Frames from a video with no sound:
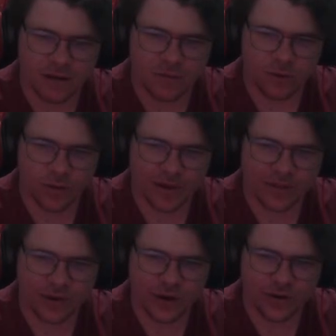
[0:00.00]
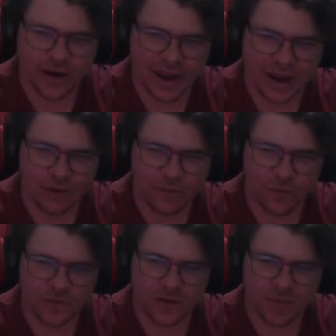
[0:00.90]
Probably about a 30-degree angle,
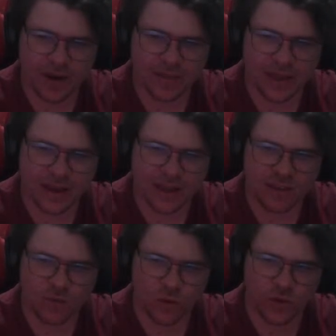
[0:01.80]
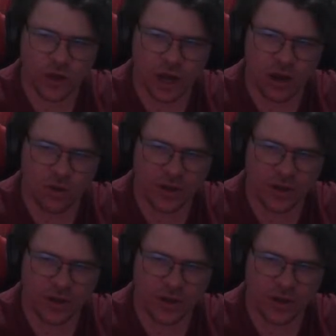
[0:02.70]
45 metres out. Kicks towards goal.